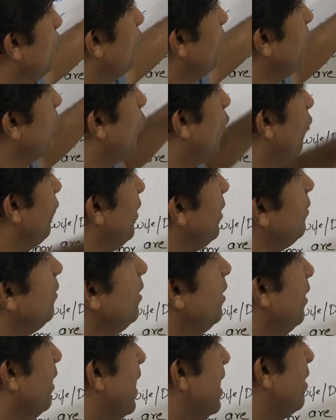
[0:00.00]
we go with
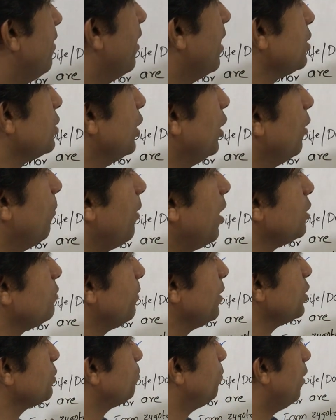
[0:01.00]

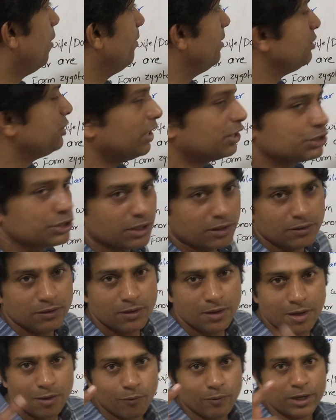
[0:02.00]
intracytoplasmic sperm injection,
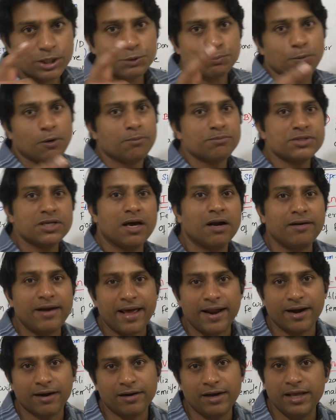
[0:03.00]
where sperms are
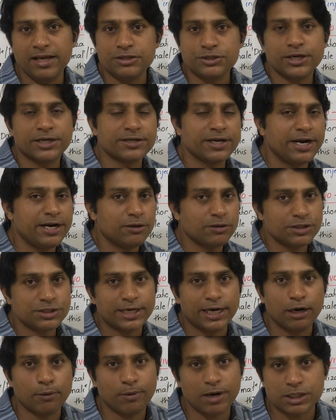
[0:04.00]
directly injected into the
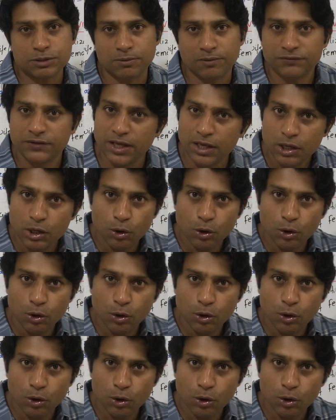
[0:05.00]
cytoplasm of the